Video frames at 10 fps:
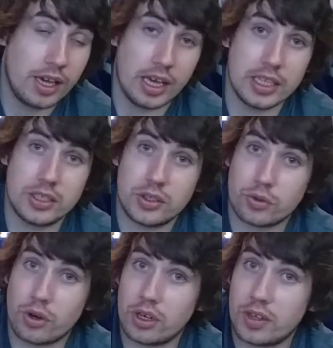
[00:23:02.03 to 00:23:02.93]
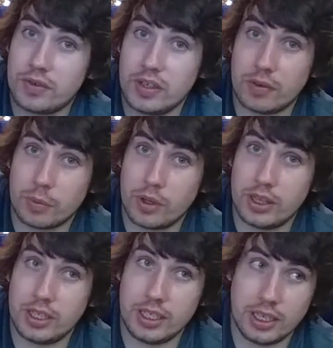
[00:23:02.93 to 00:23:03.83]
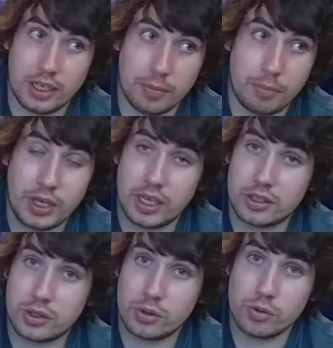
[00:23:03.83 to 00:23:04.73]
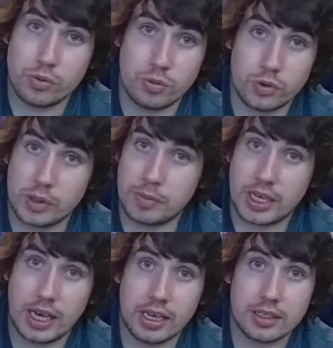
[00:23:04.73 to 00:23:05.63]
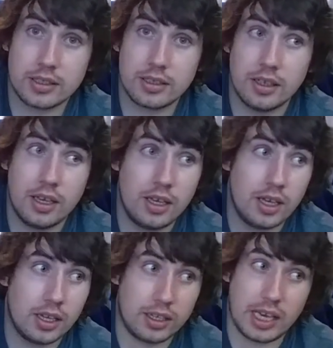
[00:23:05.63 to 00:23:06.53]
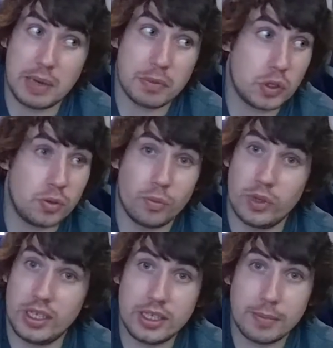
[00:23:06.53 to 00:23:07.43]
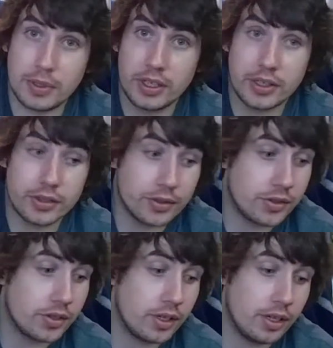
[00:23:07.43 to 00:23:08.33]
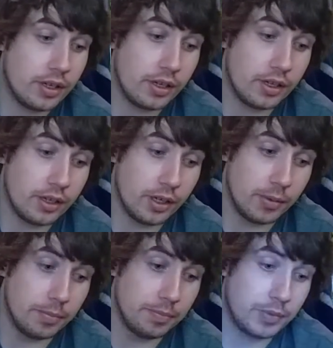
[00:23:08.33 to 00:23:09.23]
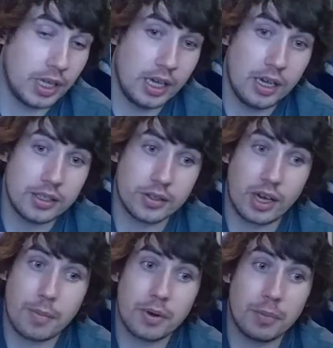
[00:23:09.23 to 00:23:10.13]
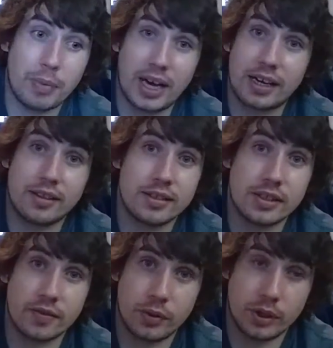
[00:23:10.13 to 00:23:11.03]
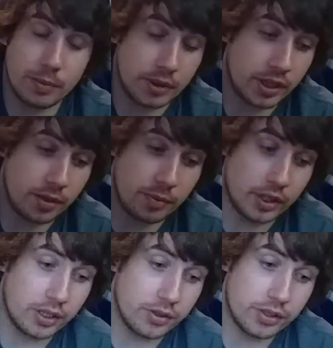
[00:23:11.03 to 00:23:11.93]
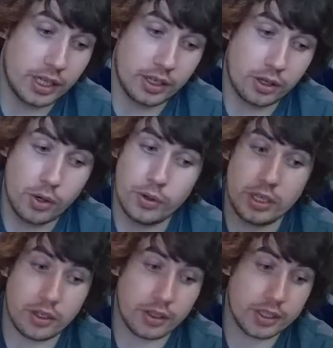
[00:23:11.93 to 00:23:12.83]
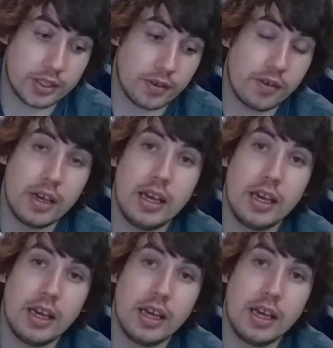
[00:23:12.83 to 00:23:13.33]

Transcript: It's strong enough to even run the PS2, Dreamcast, GameCube, Wii emulators. So yeah, I'm going to pack this thing full of emulators and Kodi and all that stuff.